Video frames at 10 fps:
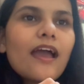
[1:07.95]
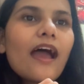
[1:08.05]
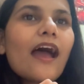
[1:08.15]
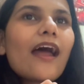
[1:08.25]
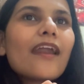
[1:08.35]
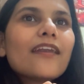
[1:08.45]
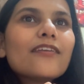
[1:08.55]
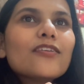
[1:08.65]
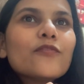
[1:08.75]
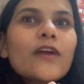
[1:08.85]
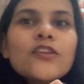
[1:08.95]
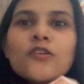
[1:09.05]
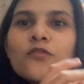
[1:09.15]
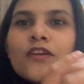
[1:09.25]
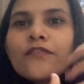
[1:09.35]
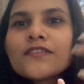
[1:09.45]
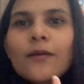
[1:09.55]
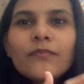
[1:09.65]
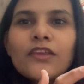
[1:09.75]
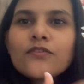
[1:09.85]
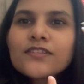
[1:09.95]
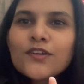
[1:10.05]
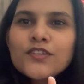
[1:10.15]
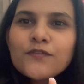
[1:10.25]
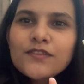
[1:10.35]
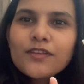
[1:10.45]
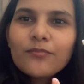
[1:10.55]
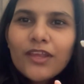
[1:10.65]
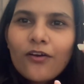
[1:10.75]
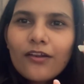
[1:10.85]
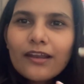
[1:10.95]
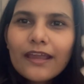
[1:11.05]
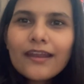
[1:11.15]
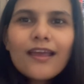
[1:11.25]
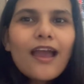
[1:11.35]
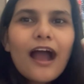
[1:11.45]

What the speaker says: and when you're looking for something, you're searching for something online.